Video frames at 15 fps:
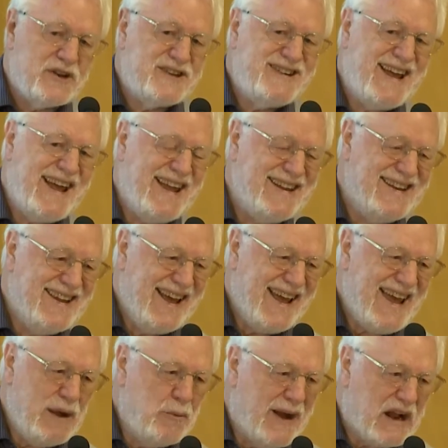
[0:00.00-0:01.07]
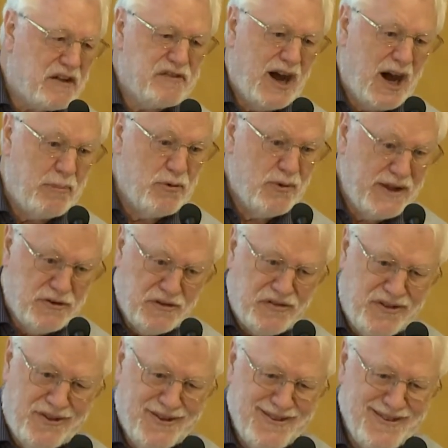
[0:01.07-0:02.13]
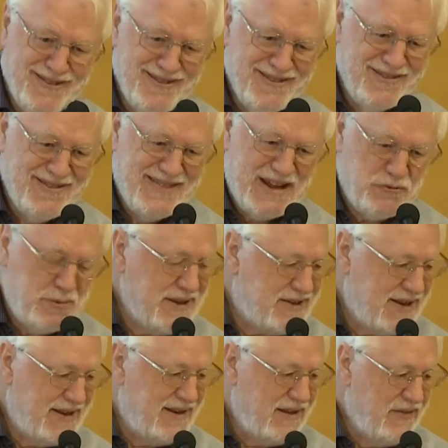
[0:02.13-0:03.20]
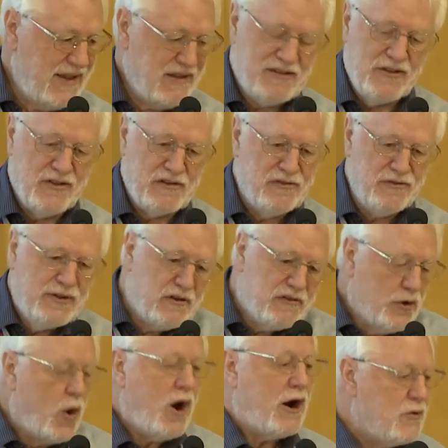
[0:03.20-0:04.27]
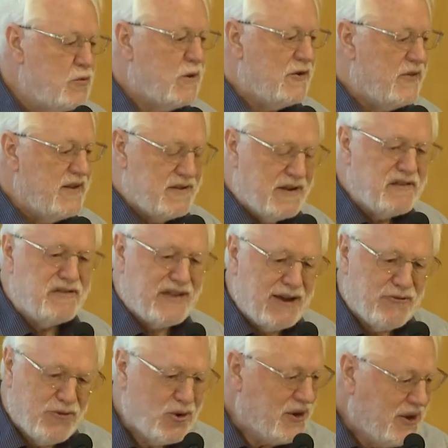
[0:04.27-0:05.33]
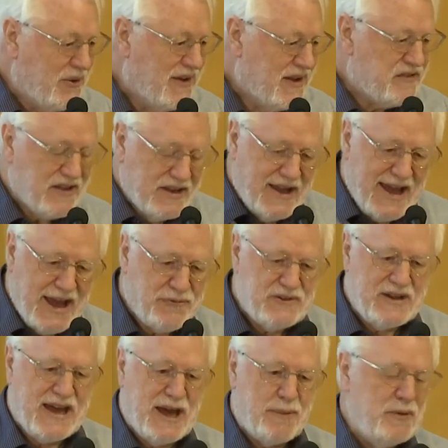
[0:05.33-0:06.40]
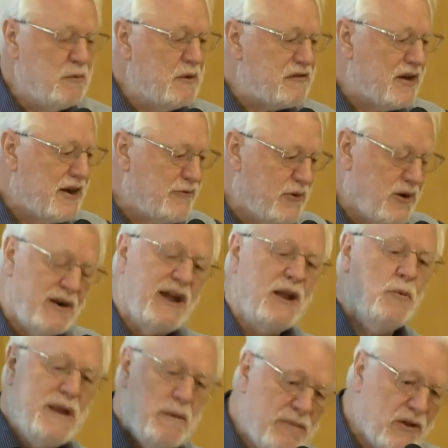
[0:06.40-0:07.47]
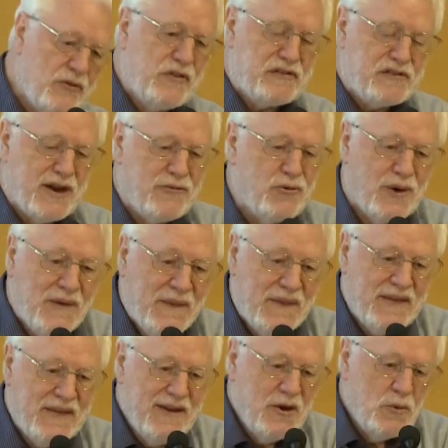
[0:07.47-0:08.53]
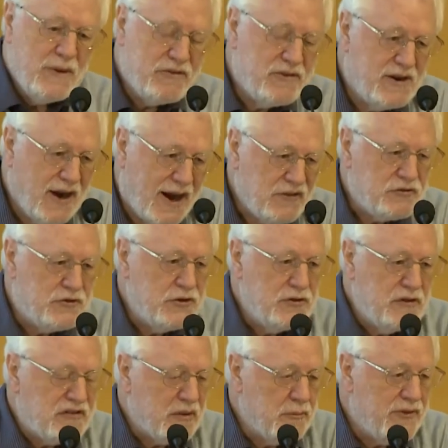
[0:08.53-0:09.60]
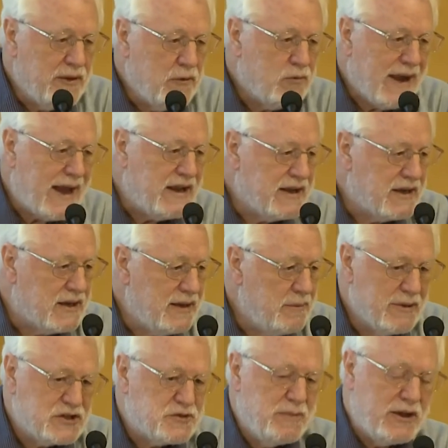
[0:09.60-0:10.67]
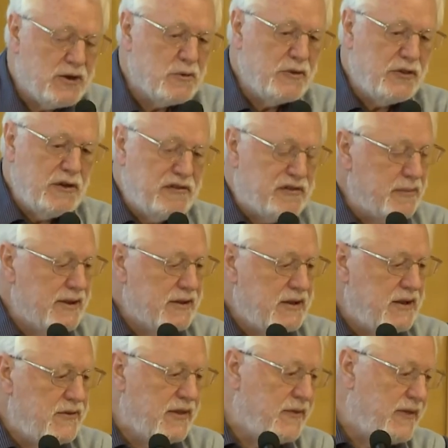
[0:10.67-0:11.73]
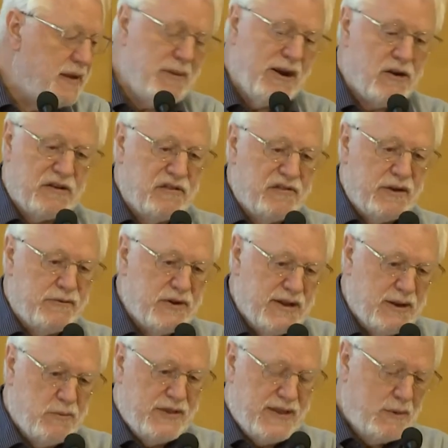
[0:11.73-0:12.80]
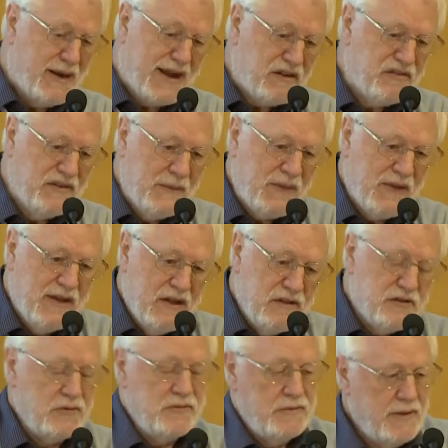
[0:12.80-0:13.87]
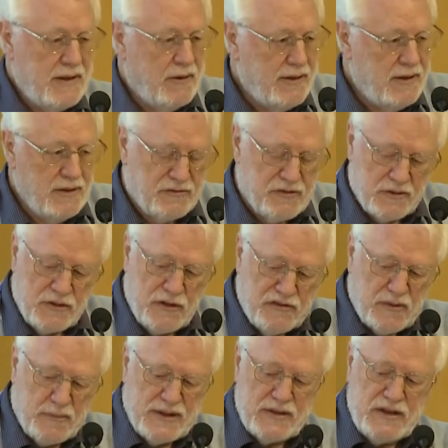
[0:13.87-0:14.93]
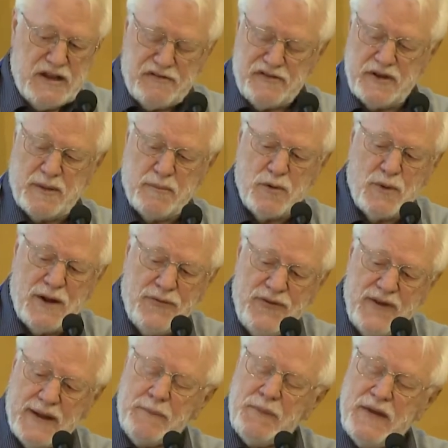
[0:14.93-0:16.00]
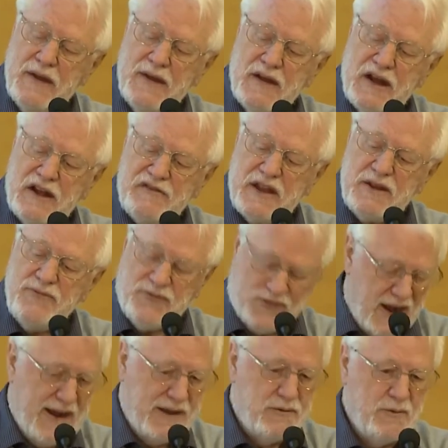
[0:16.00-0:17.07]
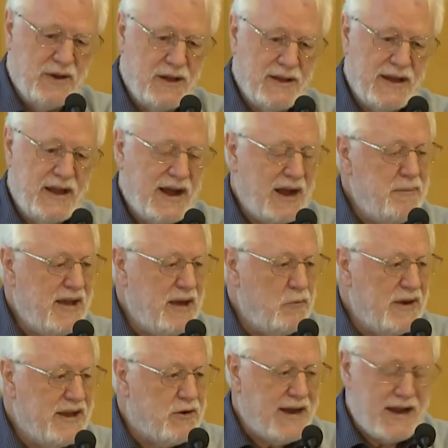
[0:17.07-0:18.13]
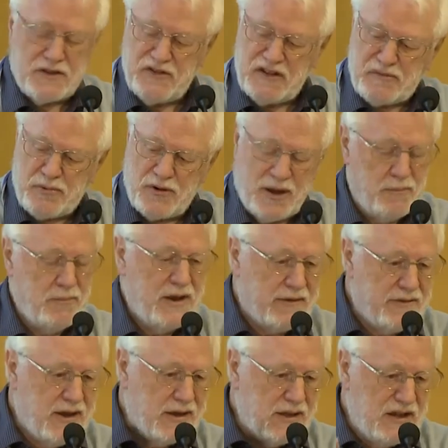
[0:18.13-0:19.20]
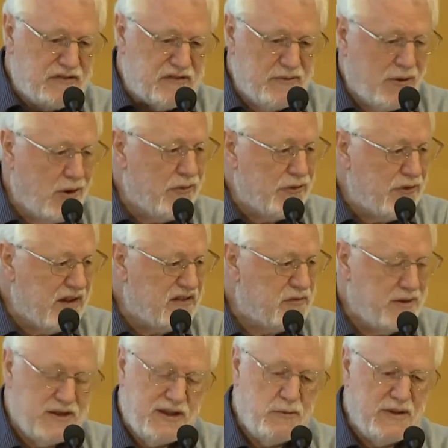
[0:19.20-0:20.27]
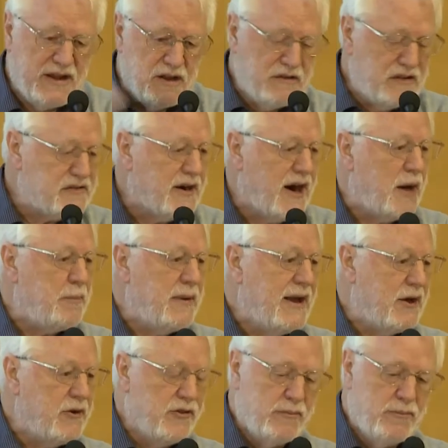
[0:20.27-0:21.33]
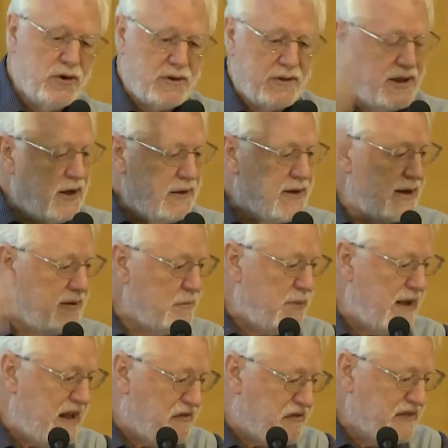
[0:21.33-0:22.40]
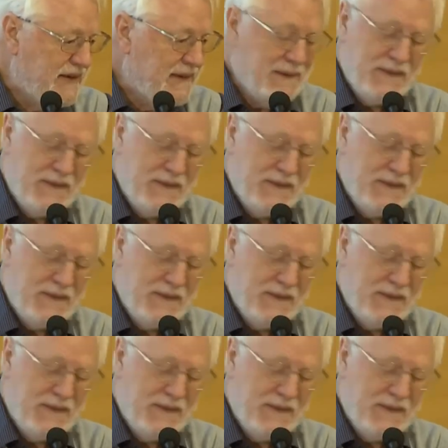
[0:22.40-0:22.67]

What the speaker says: 10 AWACS operators. They have to be 10, there's no hardware that does that for you. It's going to happen with software, and we build the software. We've got to do something radically much better with usability than the Americans ever did with AWACS. So usability is the number one thing. I said, fine. Well, at IBM, we cracked this problem, and I've got a list of all the things we did. We can just copy out of the book, cut and paste.